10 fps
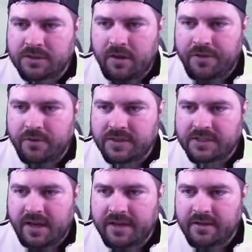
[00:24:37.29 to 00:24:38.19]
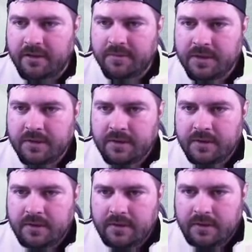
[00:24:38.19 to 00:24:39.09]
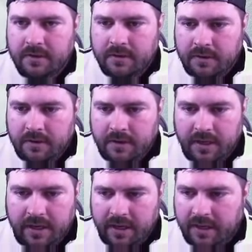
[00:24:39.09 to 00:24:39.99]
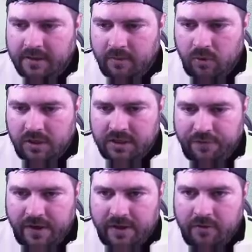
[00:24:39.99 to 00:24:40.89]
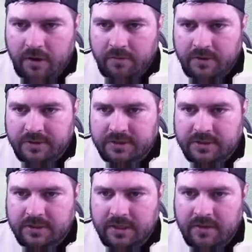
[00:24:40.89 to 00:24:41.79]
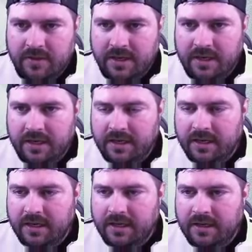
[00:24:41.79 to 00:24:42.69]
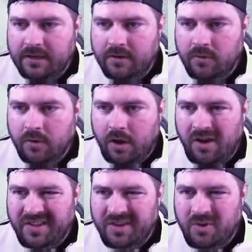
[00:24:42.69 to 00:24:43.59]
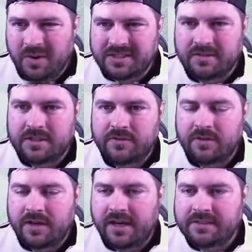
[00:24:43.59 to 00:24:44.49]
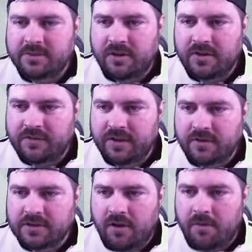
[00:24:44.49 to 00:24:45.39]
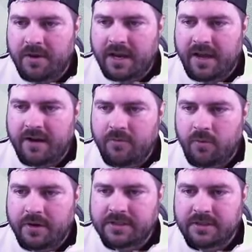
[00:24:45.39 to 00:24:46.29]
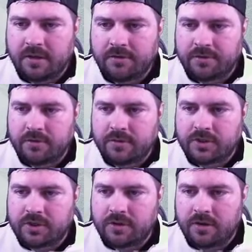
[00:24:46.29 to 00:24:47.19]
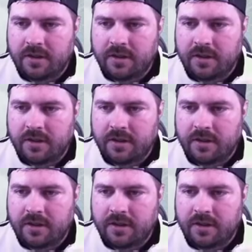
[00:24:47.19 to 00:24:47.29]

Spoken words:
So I'll throw this guy up. And then we'll look at the final numbers, and then we'll call it quits on this guys. I'm sorry this video is long, but I kind of wanted to go through and show you.